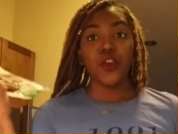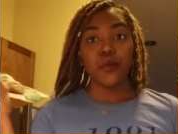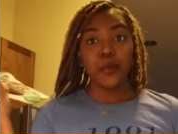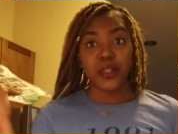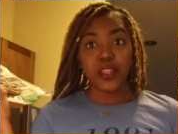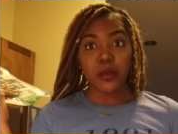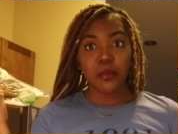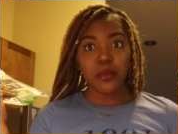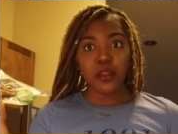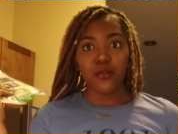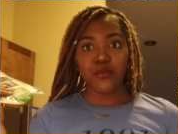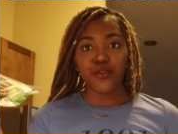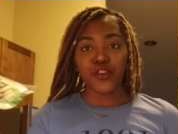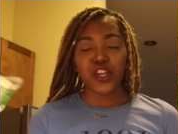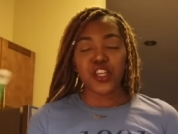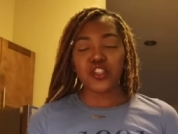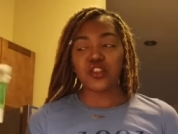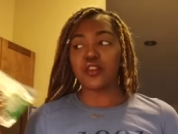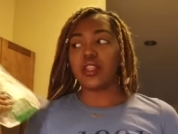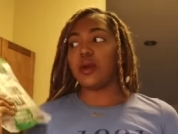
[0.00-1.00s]
You put them in the
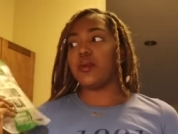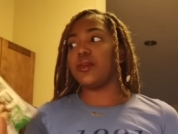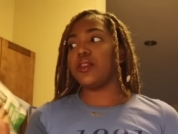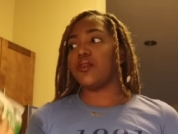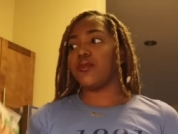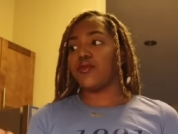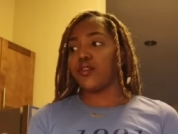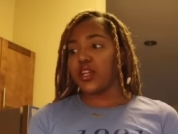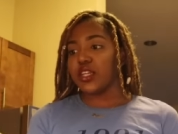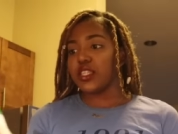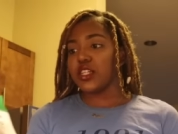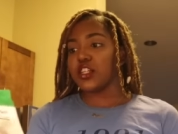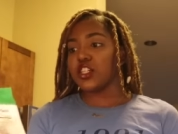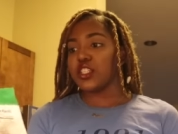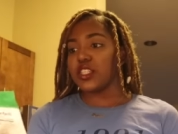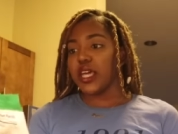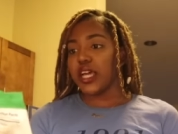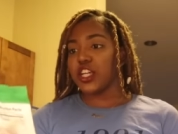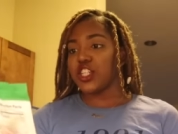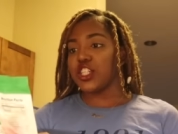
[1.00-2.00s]
freezer. They were in the freezer
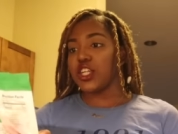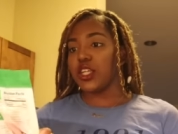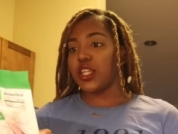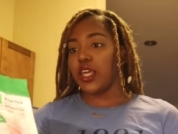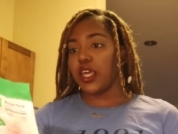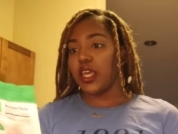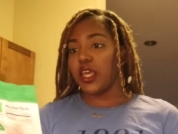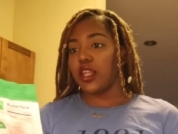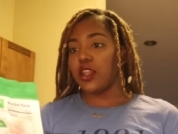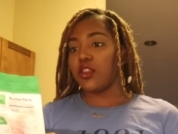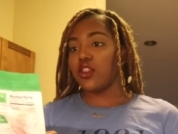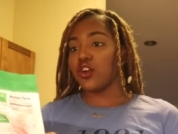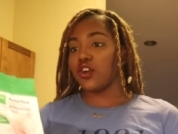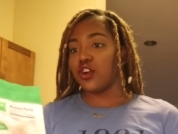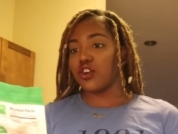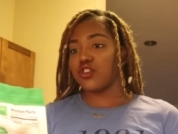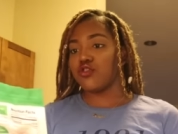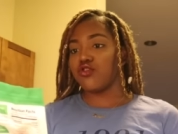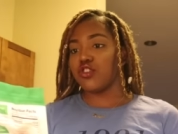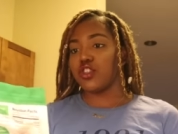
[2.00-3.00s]
section in the
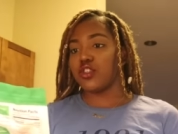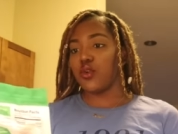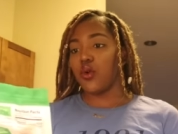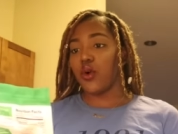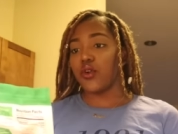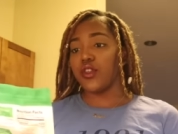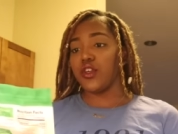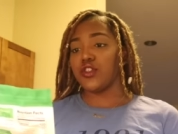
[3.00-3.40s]
grocery store.